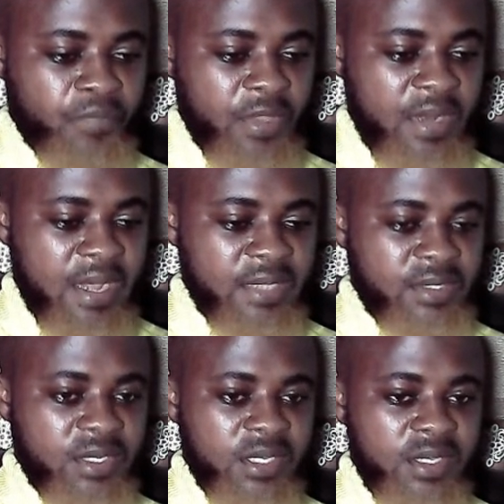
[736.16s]

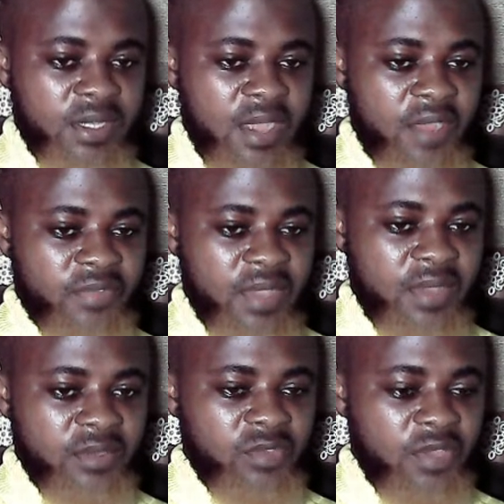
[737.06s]
lastly,
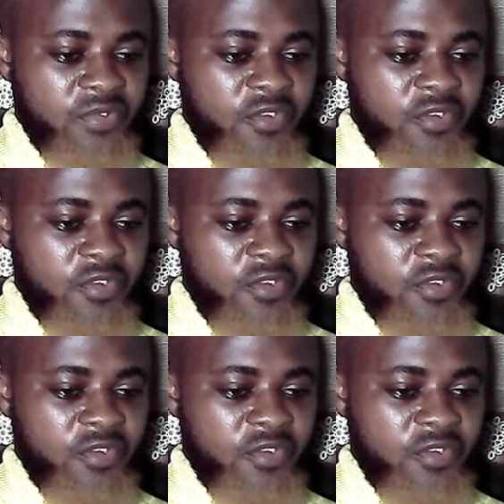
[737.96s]
after you have